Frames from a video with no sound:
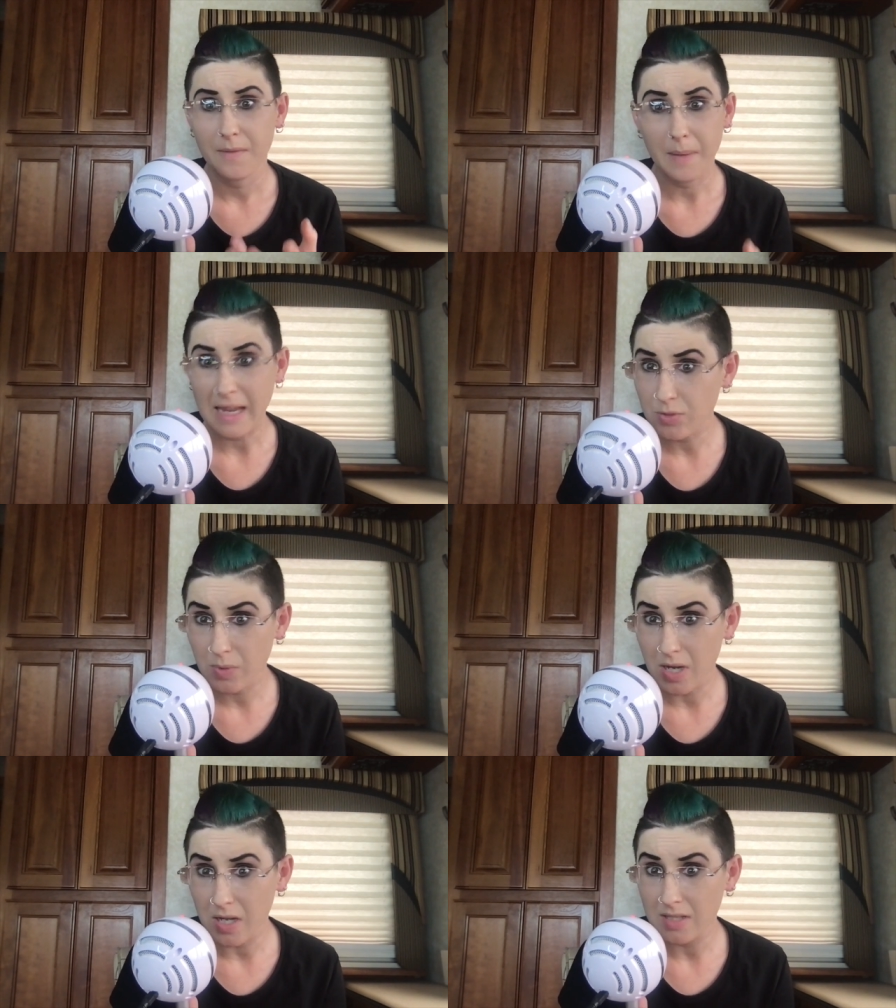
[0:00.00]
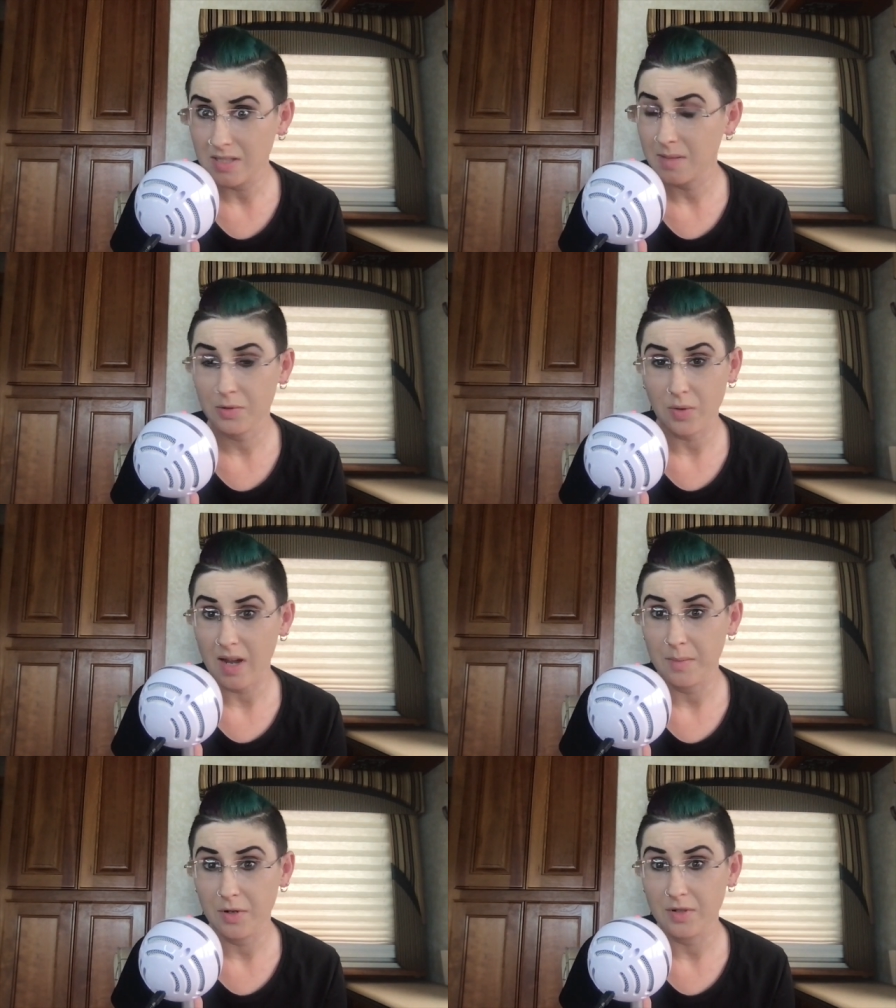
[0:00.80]
Patreon
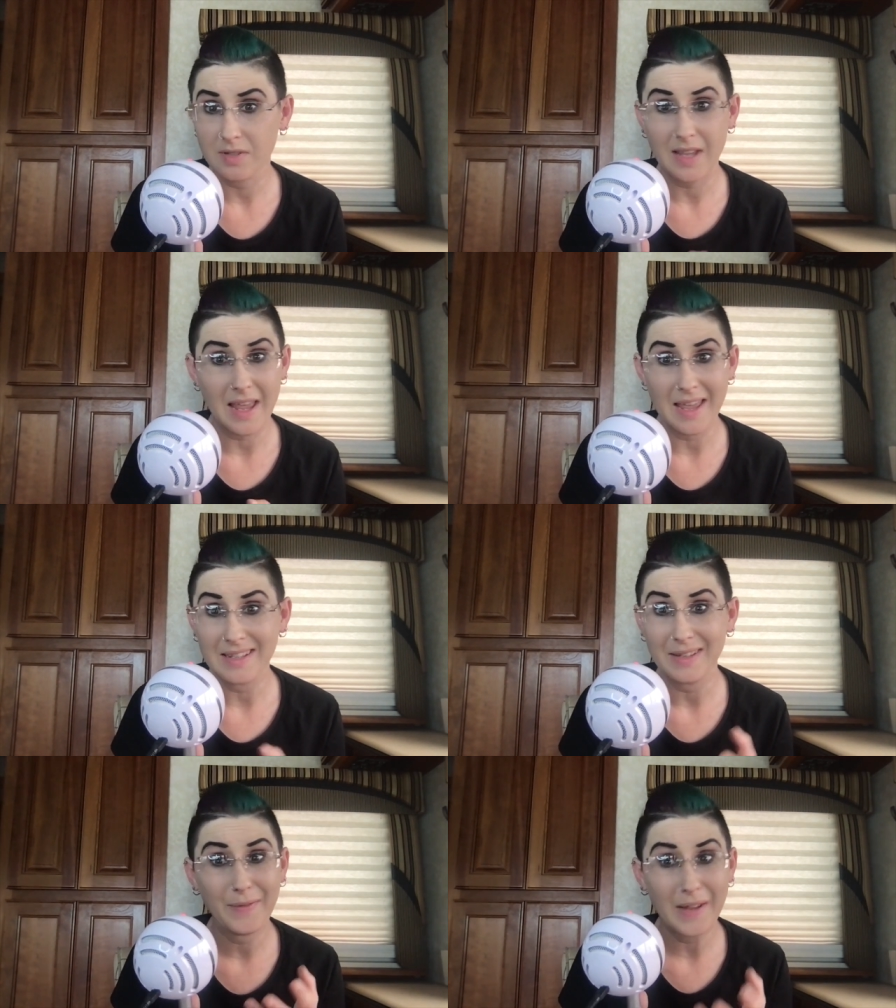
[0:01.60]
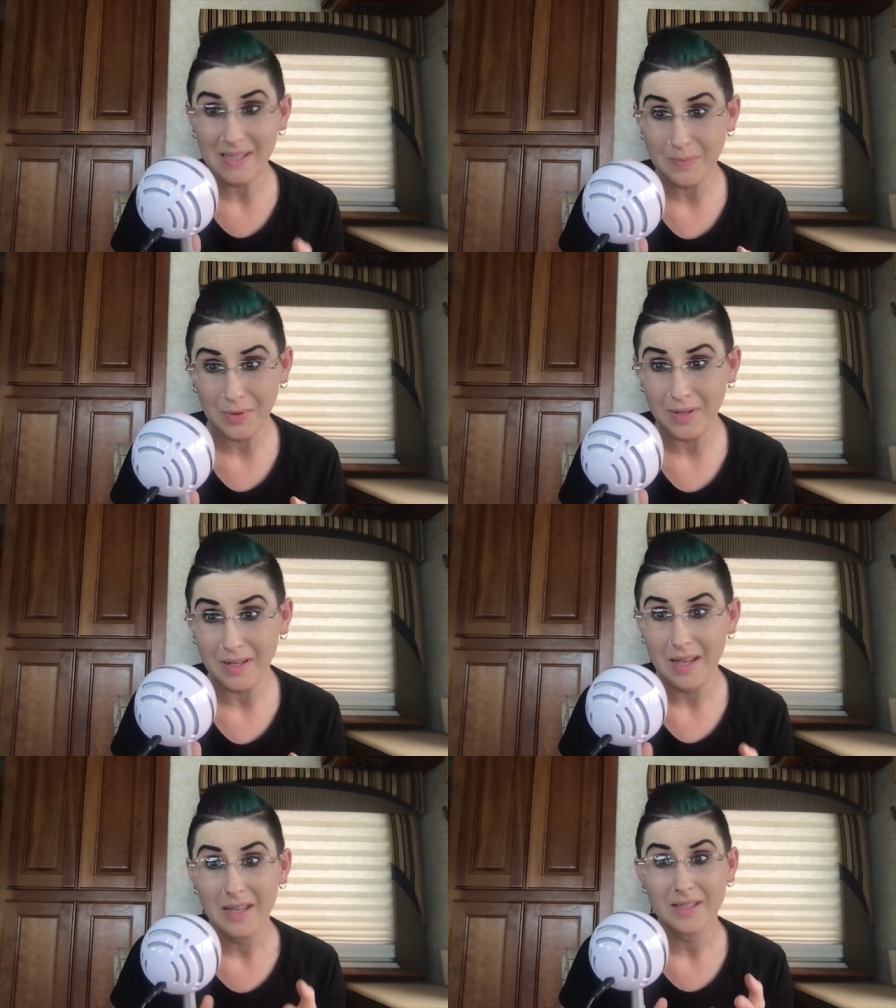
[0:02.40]
subscribers, and the Facebook
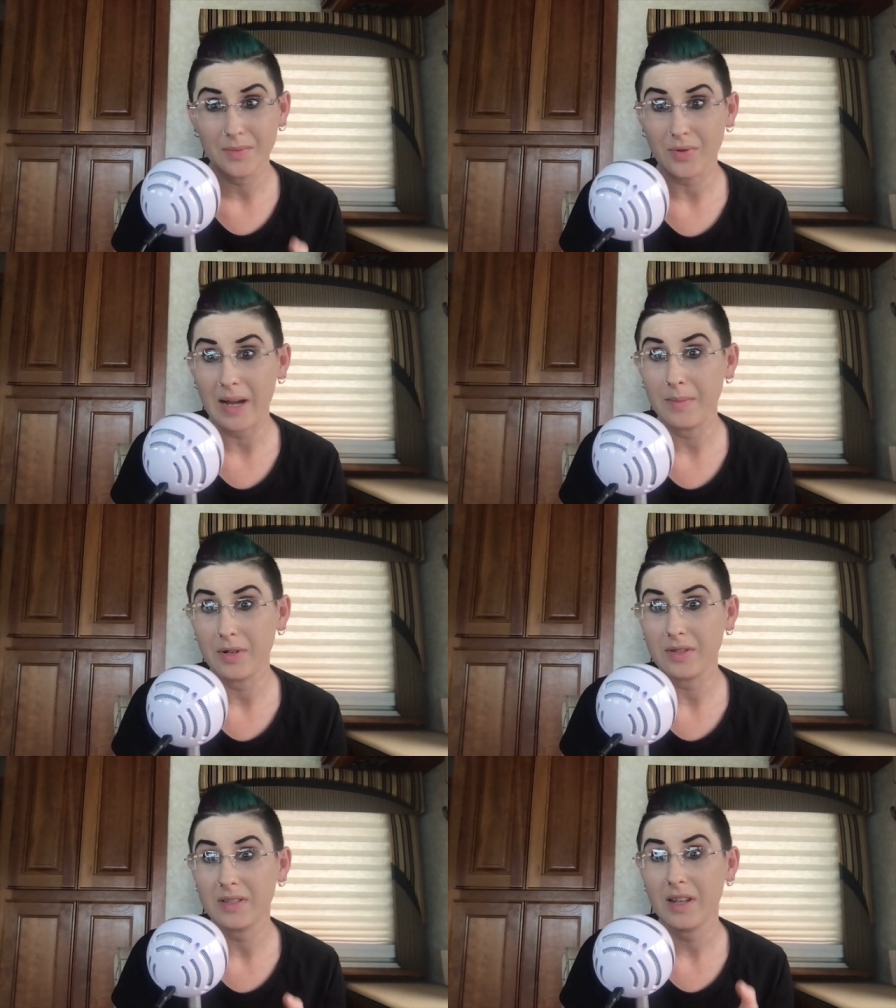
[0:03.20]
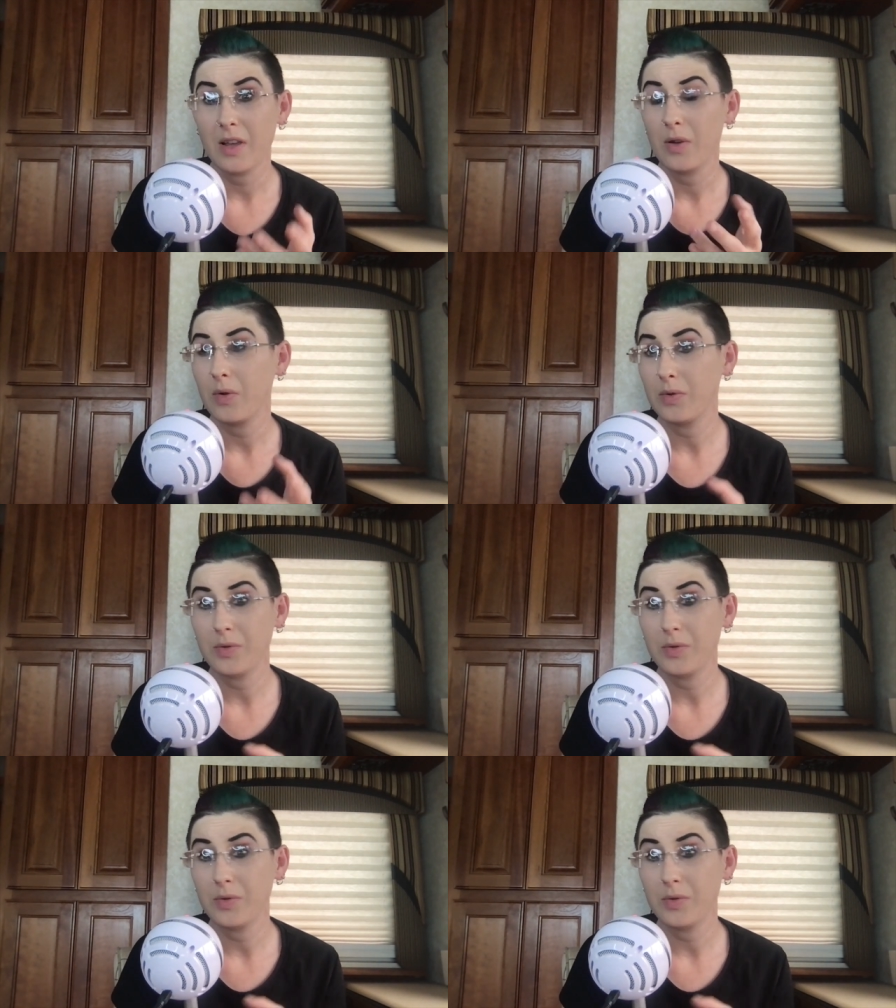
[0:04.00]
subscribers who